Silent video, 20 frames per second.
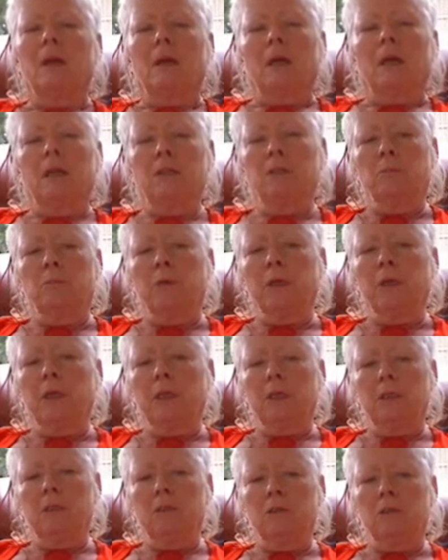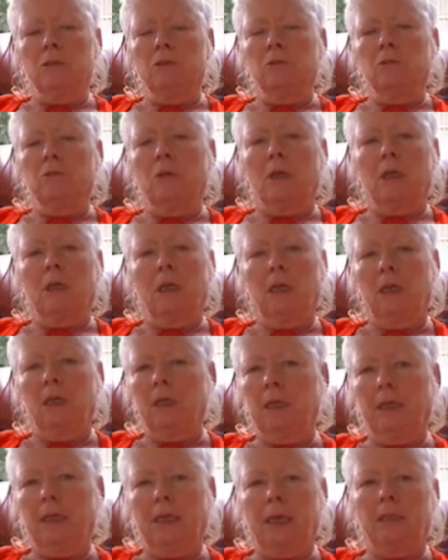And to bring it into a
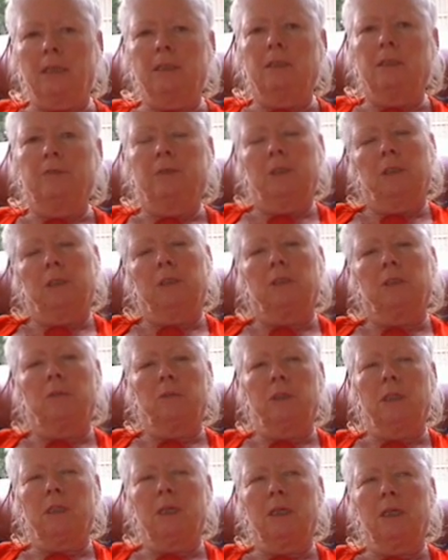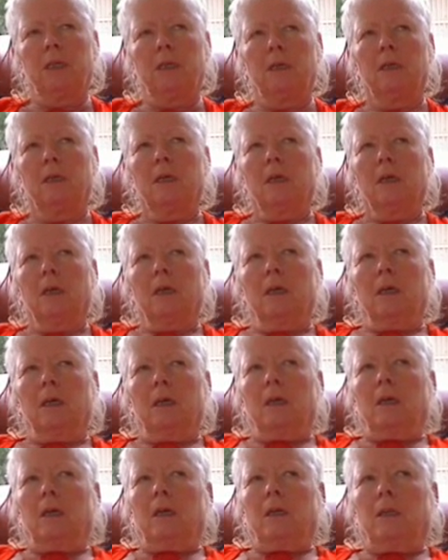healing activity. So we take
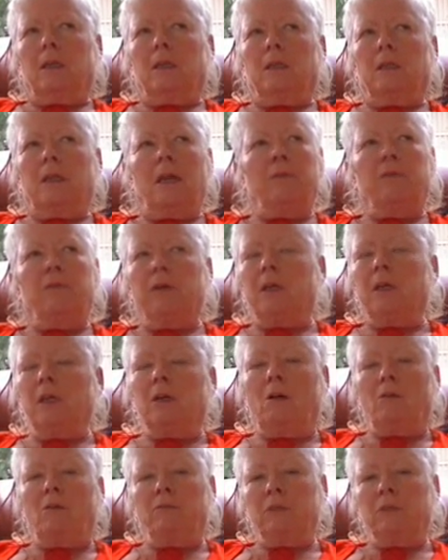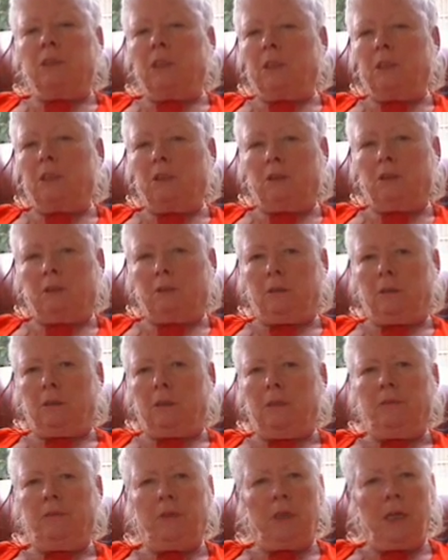everyday conversations,
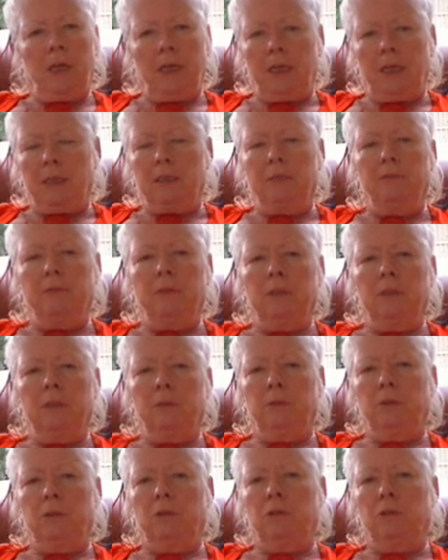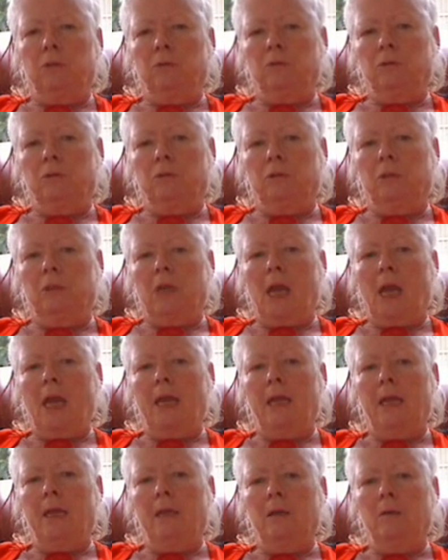everyday activities with children,
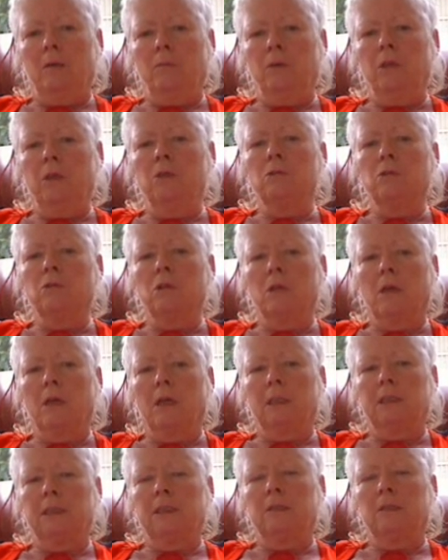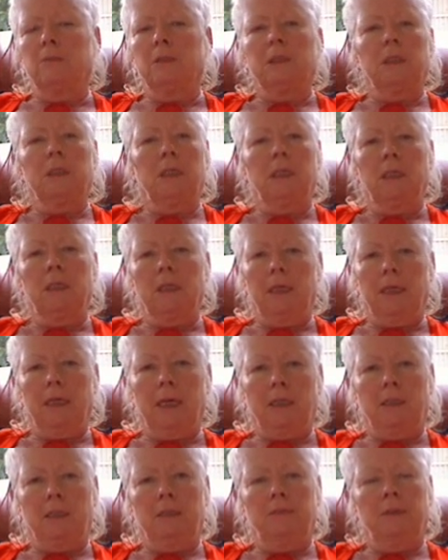and we utilise them as a healing
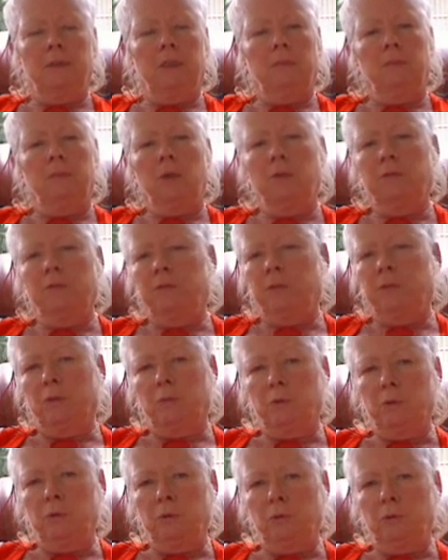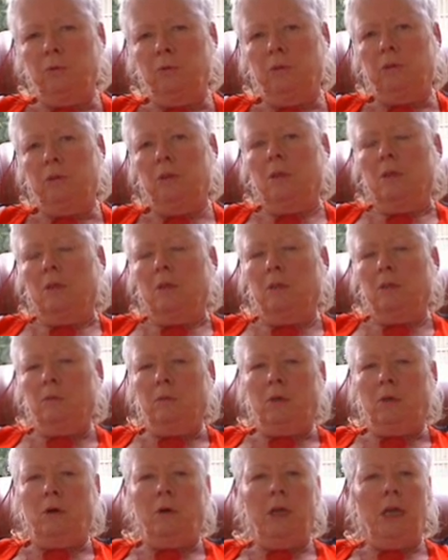activity, both for the wounds that
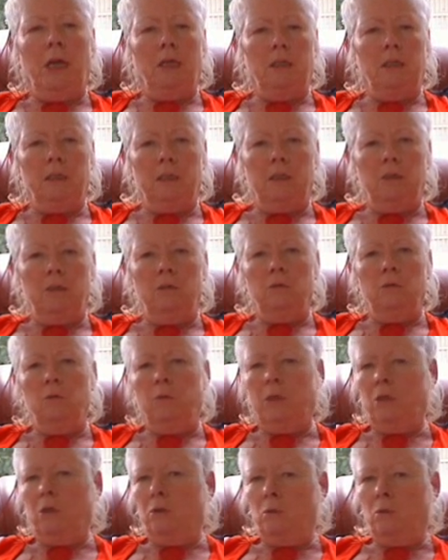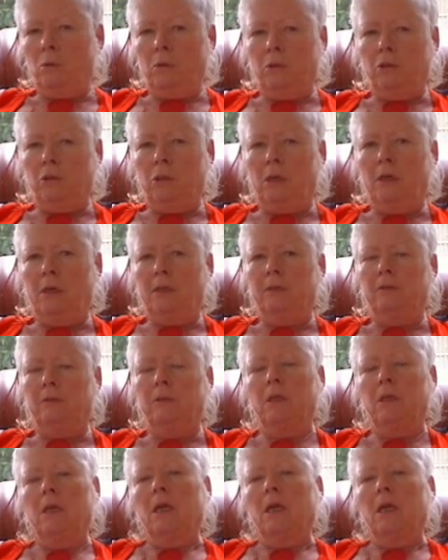were created in you when you were a child,